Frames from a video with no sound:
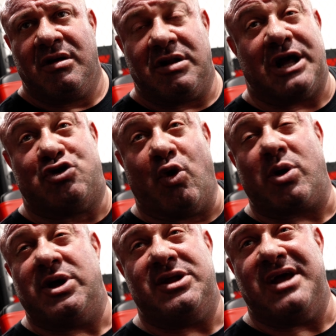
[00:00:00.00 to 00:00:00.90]
Like
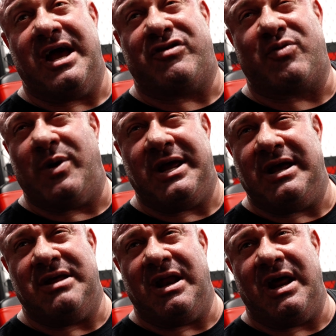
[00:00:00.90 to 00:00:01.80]
Dorian Yates, when
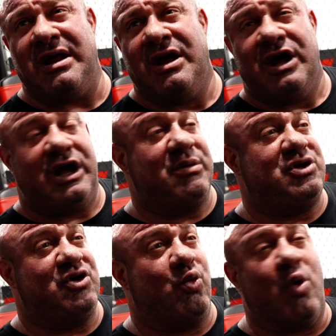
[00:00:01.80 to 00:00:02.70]
he did it, he
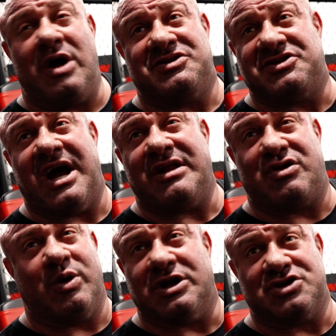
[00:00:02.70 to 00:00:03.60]
would do 1 set
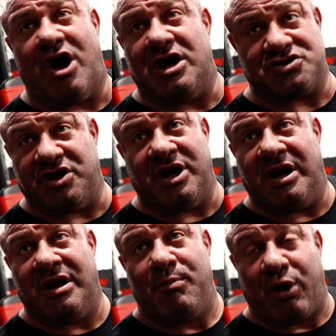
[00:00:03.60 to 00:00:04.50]
to exhaustion
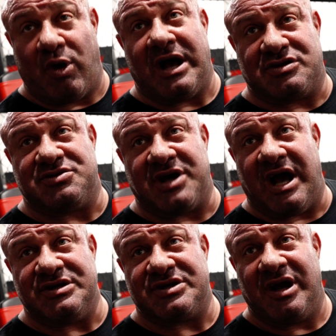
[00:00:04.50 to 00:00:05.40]
per
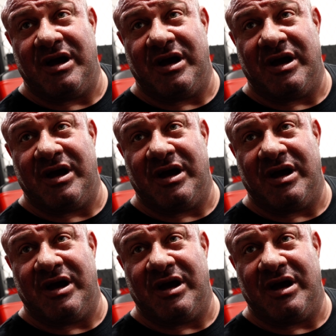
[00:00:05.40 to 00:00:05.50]
exercise.